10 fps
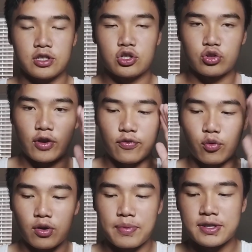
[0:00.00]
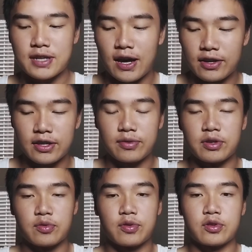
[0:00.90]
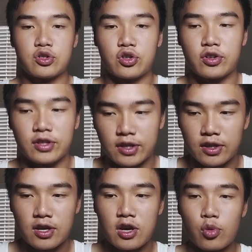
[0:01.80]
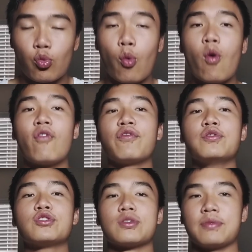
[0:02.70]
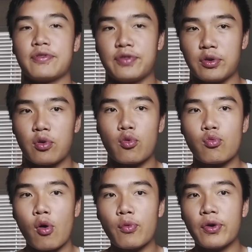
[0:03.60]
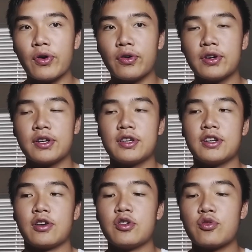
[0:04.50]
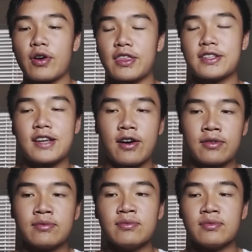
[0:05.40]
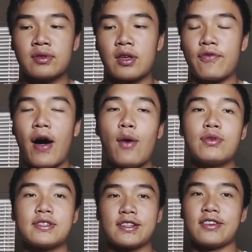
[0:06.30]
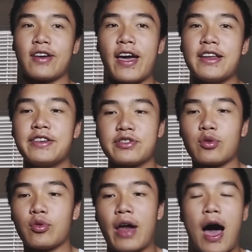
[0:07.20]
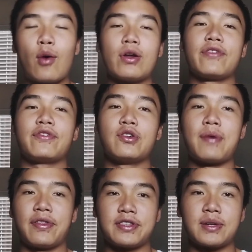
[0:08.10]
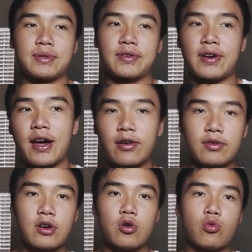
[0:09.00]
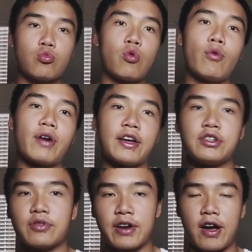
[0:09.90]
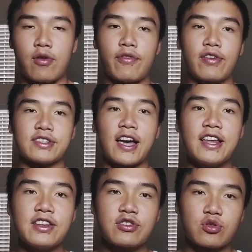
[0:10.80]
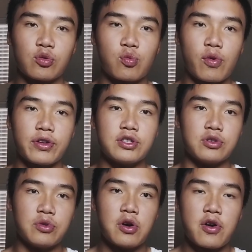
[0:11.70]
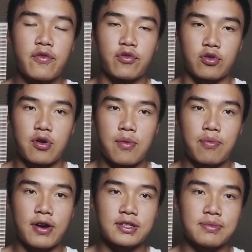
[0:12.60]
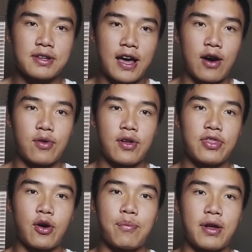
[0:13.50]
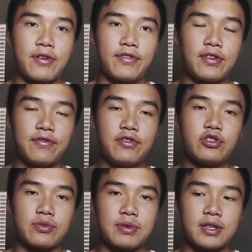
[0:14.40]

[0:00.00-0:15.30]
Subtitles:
straightforward mentality when you're journaling. What will future me feel? What will, you know, you write that down. If I was, like, you know, 80 years old, how would I feel about this subject right now? What would I do right now? If I was 80 years old, what would I do for present me now that would benefit future